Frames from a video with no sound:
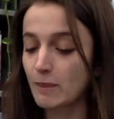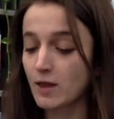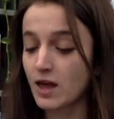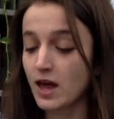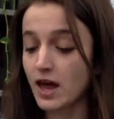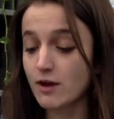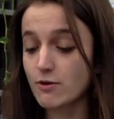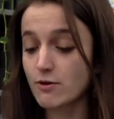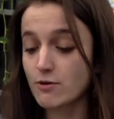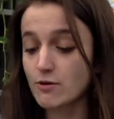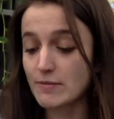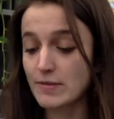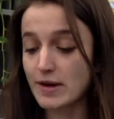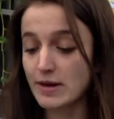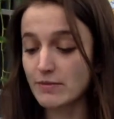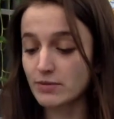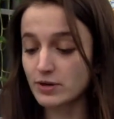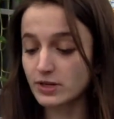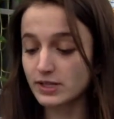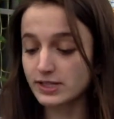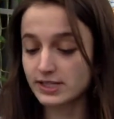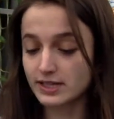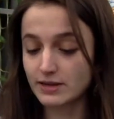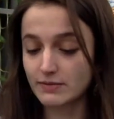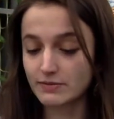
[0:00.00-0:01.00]
I
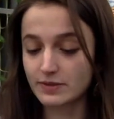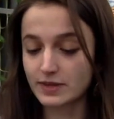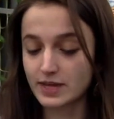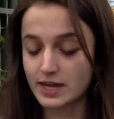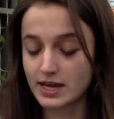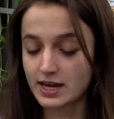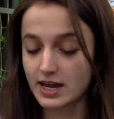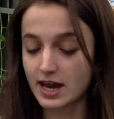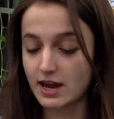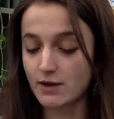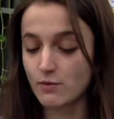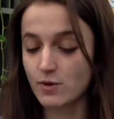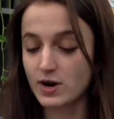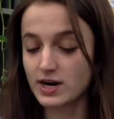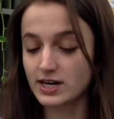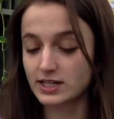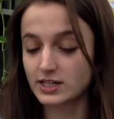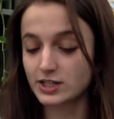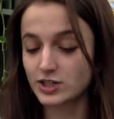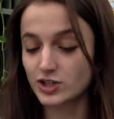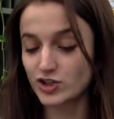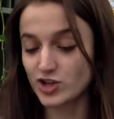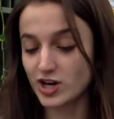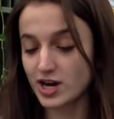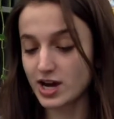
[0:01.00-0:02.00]
remembered something I wanted
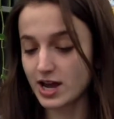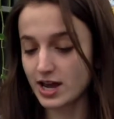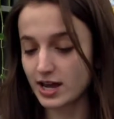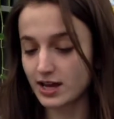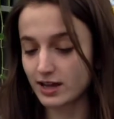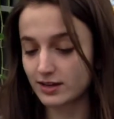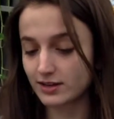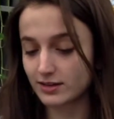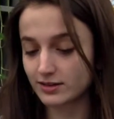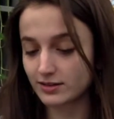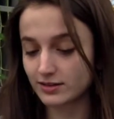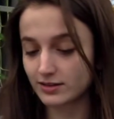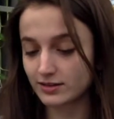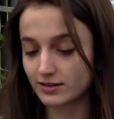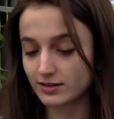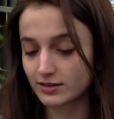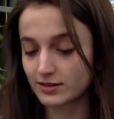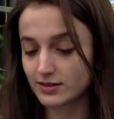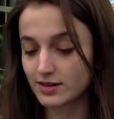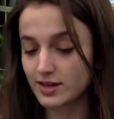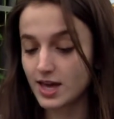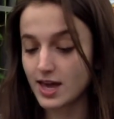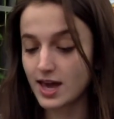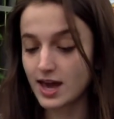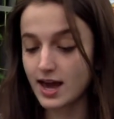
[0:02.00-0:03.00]
to try.
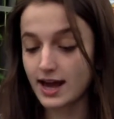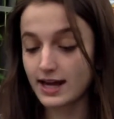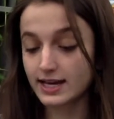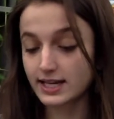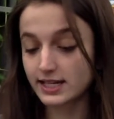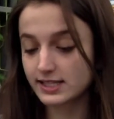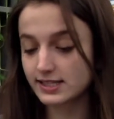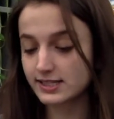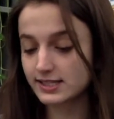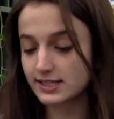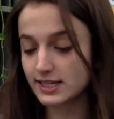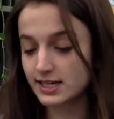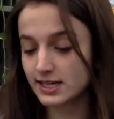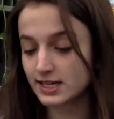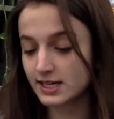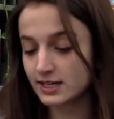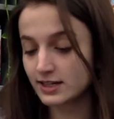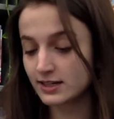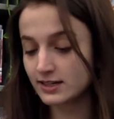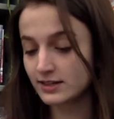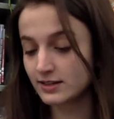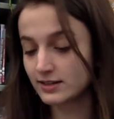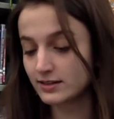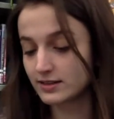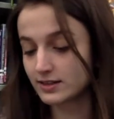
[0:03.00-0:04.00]
I had
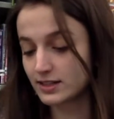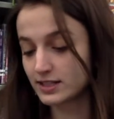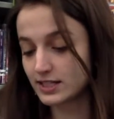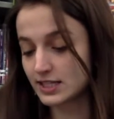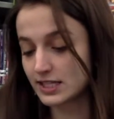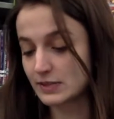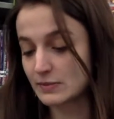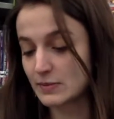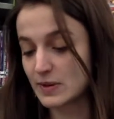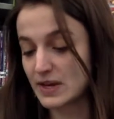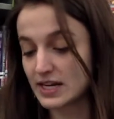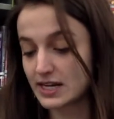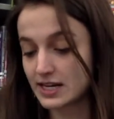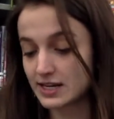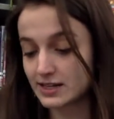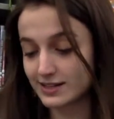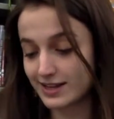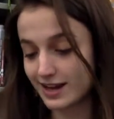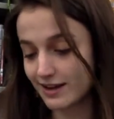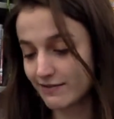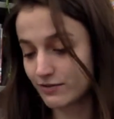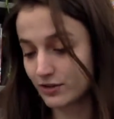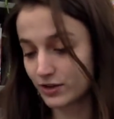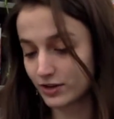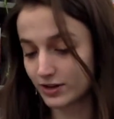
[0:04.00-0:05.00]
seen the Tasmanian
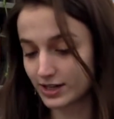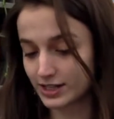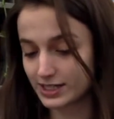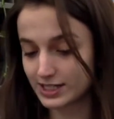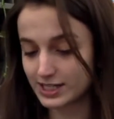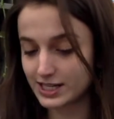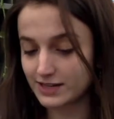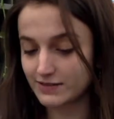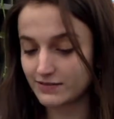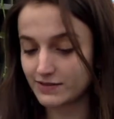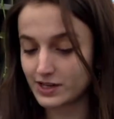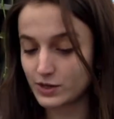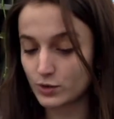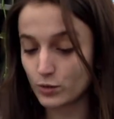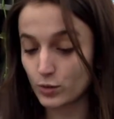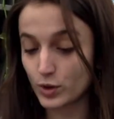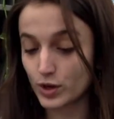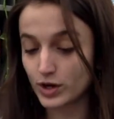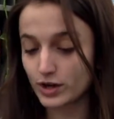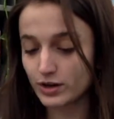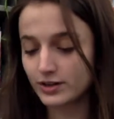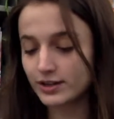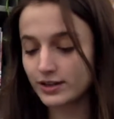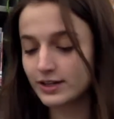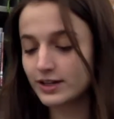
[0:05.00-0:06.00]
Devil on TV
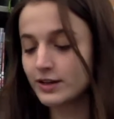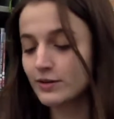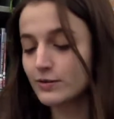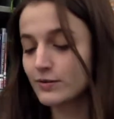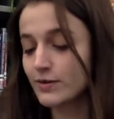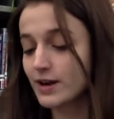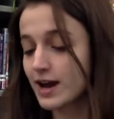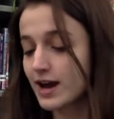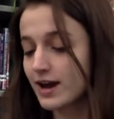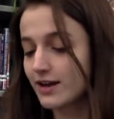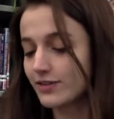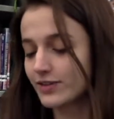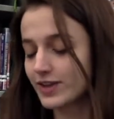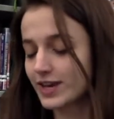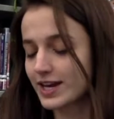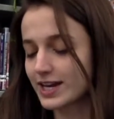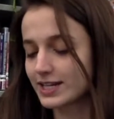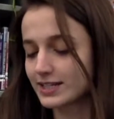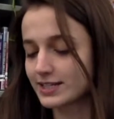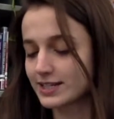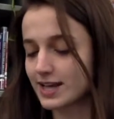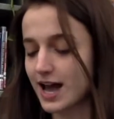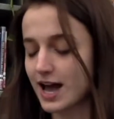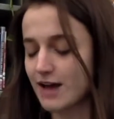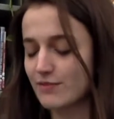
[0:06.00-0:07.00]
whirling around like a
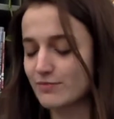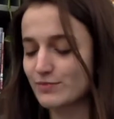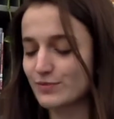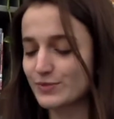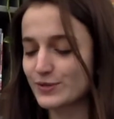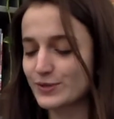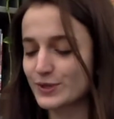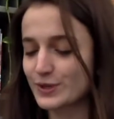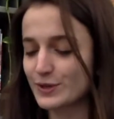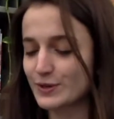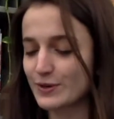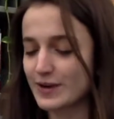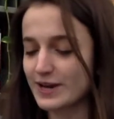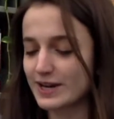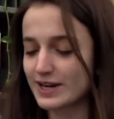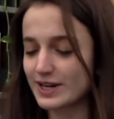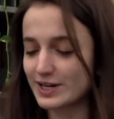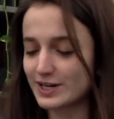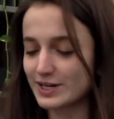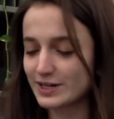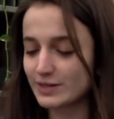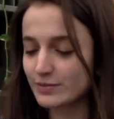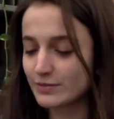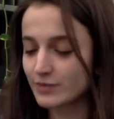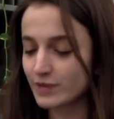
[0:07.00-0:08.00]
top, so I
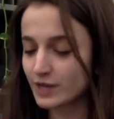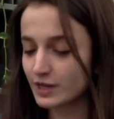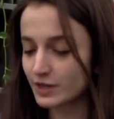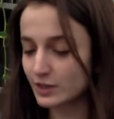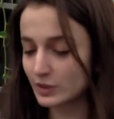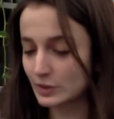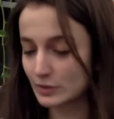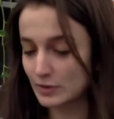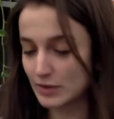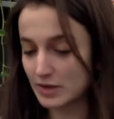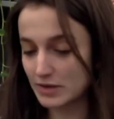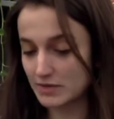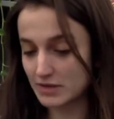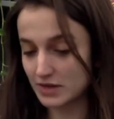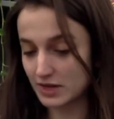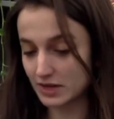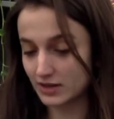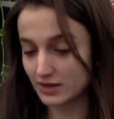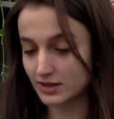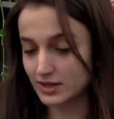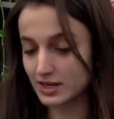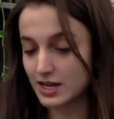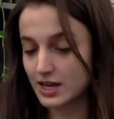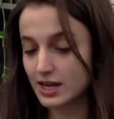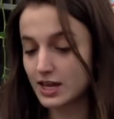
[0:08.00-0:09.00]
unbuckled my belt
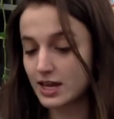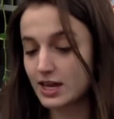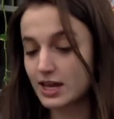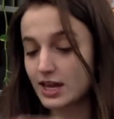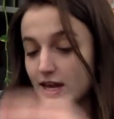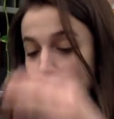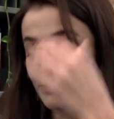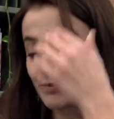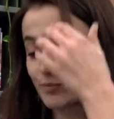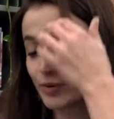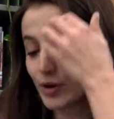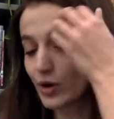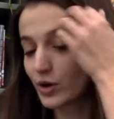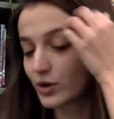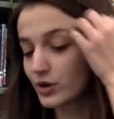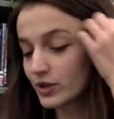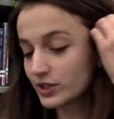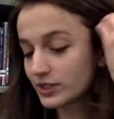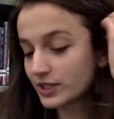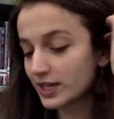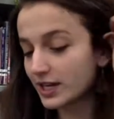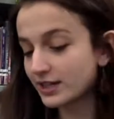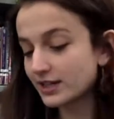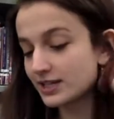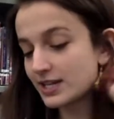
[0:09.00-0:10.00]
and pulled
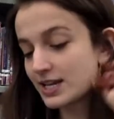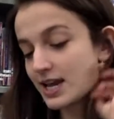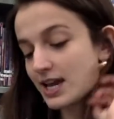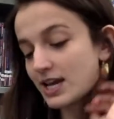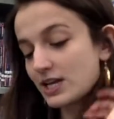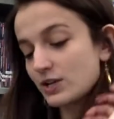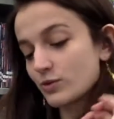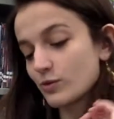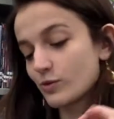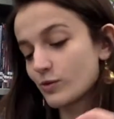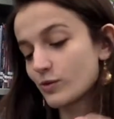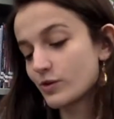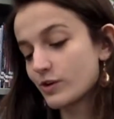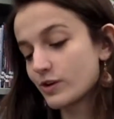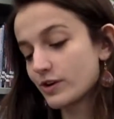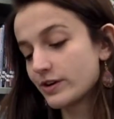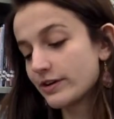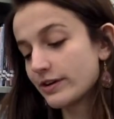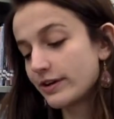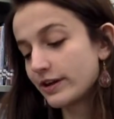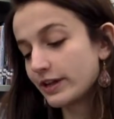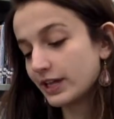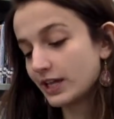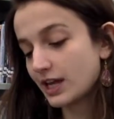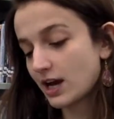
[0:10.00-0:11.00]
on the end
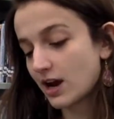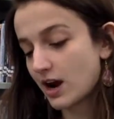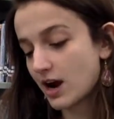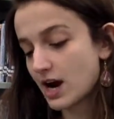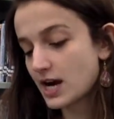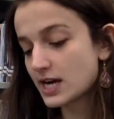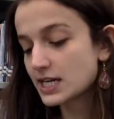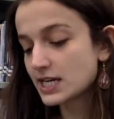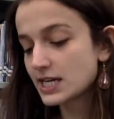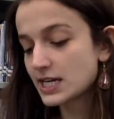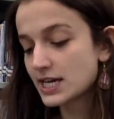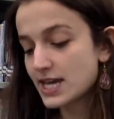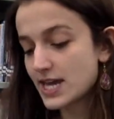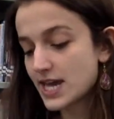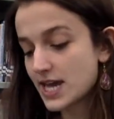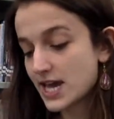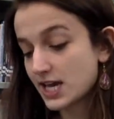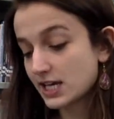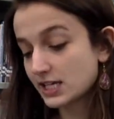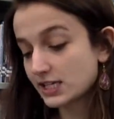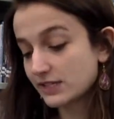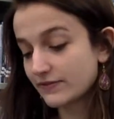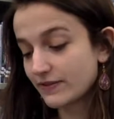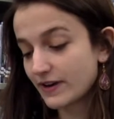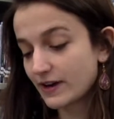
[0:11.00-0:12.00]
really hard,
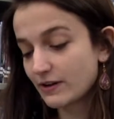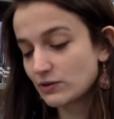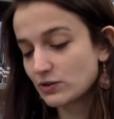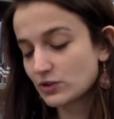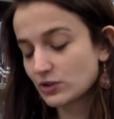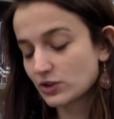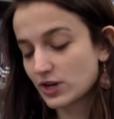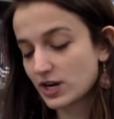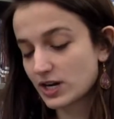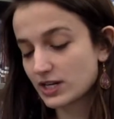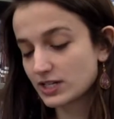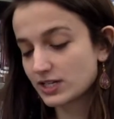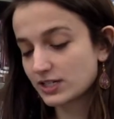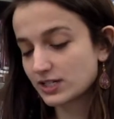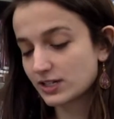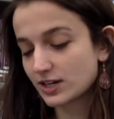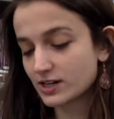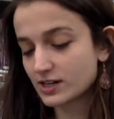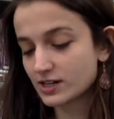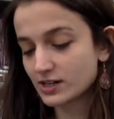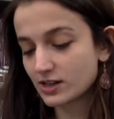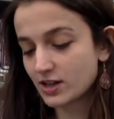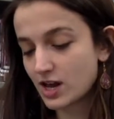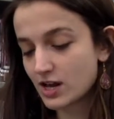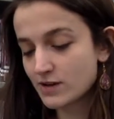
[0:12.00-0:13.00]
as if I was trying to
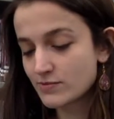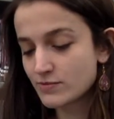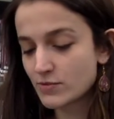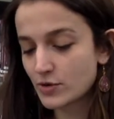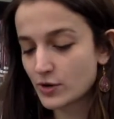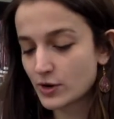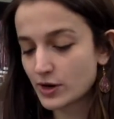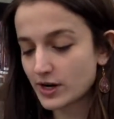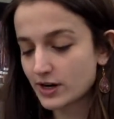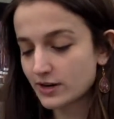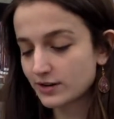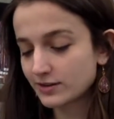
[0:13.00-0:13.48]
start a lawnmower.